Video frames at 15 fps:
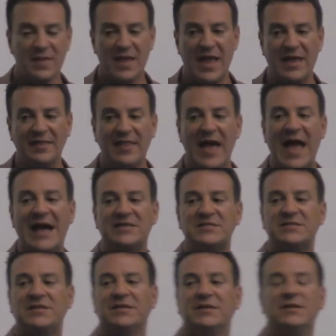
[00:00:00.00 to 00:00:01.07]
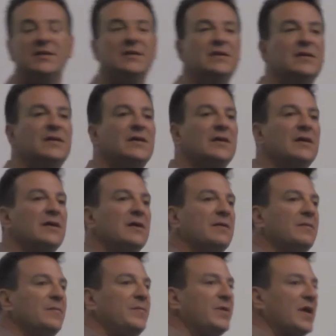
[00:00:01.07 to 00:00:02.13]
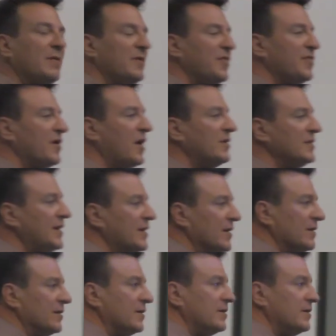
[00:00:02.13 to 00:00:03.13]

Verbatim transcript: And last, become a thought leader.